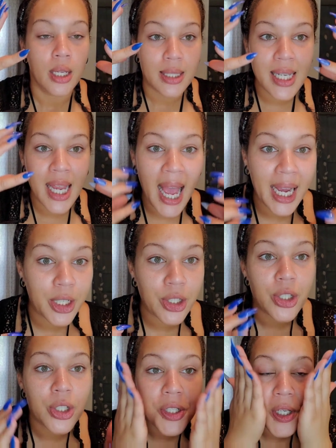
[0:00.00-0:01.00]

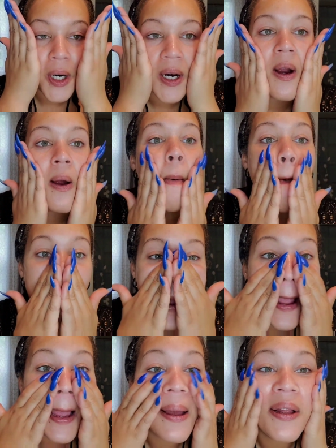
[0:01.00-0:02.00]
texture,
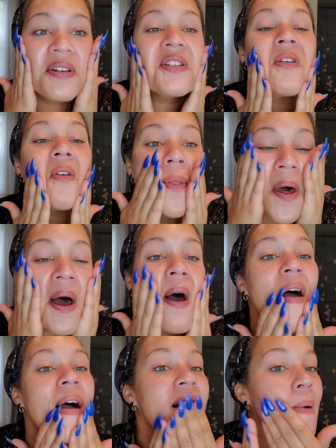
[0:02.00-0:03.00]
and
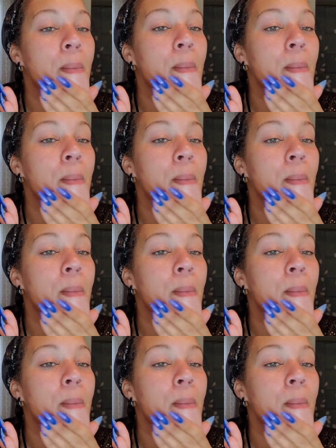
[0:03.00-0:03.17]
the